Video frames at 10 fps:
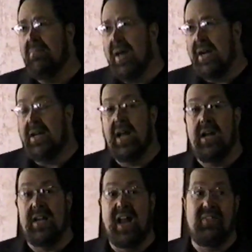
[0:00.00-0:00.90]
and
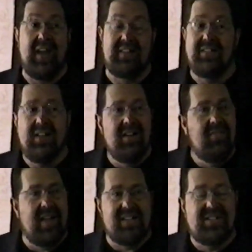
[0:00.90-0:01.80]
Medicaid, and
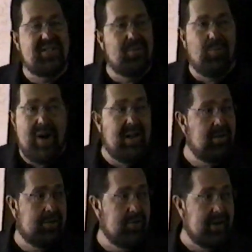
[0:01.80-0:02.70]
that
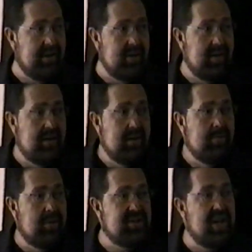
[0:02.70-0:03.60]
swell critter,
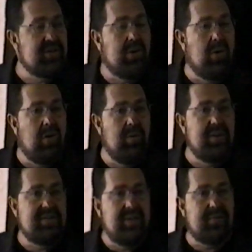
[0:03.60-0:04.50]
which has
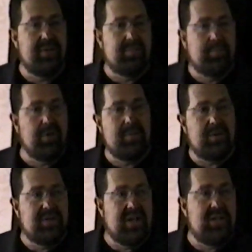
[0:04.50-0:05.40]
all the different
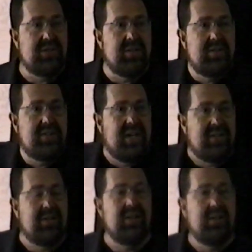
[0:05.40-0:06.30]
permutations
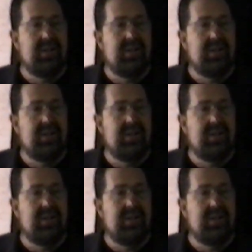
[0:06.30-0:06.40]
and